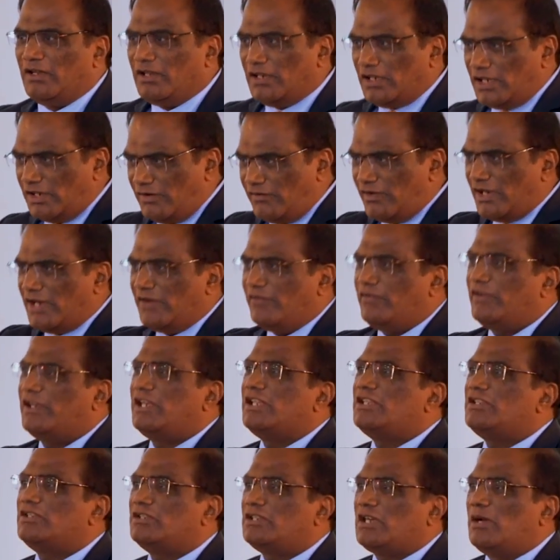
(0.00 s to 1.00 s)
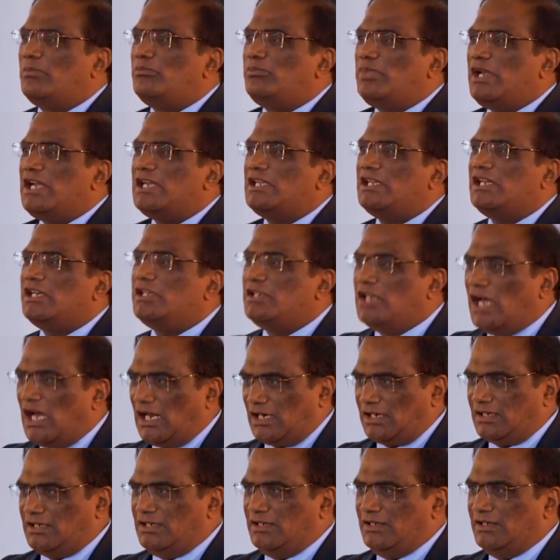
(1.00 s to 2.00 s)
Even if it is completely
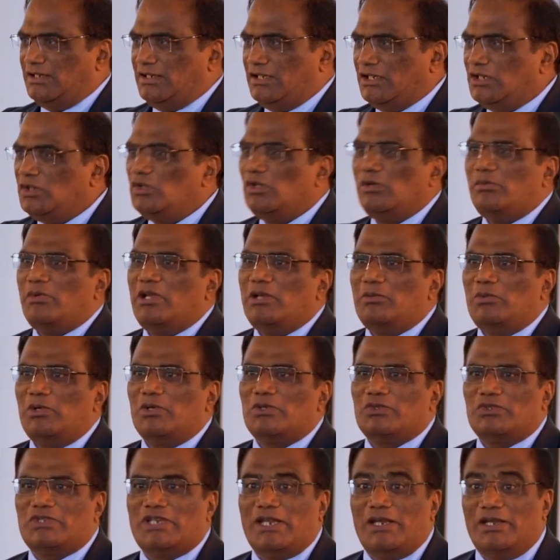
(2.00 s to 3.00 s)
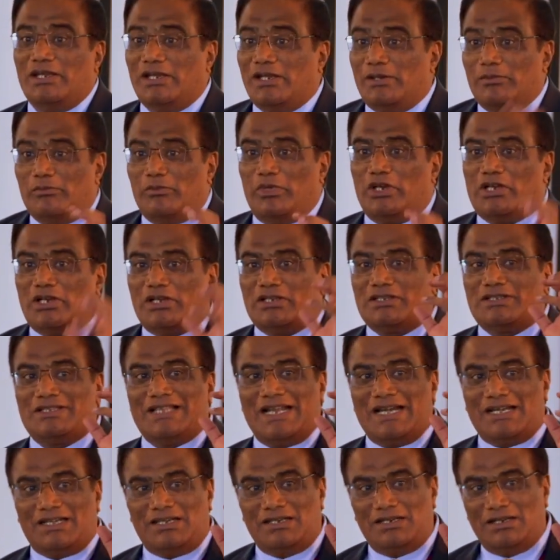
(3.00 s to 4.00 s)
dark, you will be able to say, because
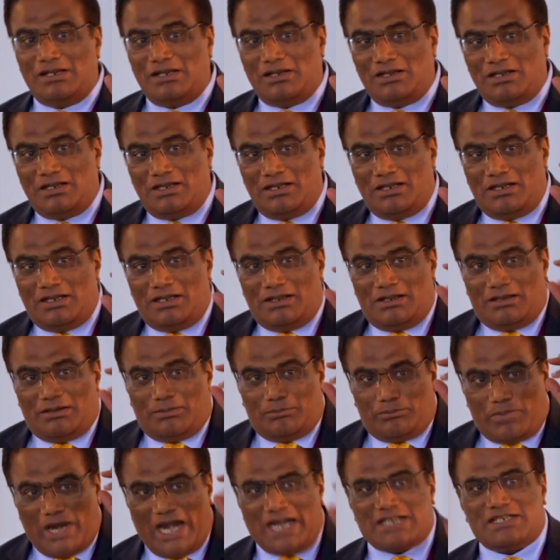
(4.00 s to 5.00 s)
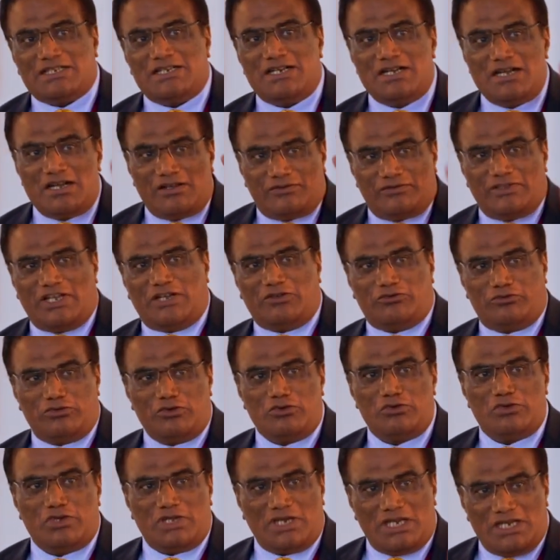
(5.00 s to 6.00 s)
that pattern of that
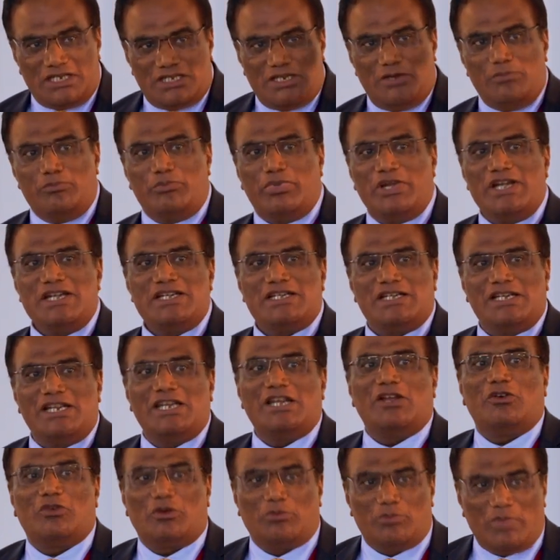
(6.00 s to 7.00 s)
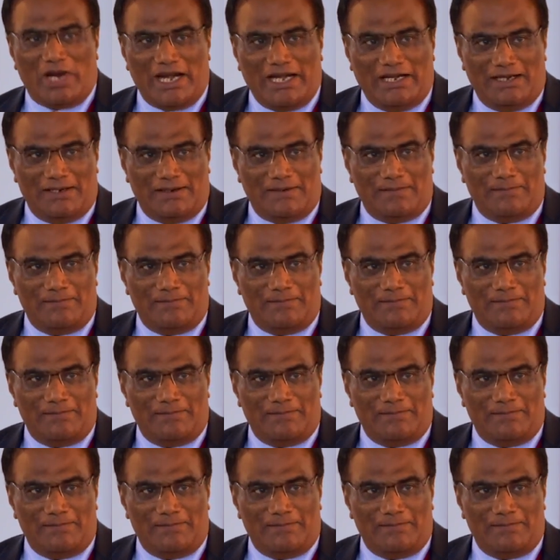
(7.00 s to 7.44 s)
fruit is imprinted in our mind.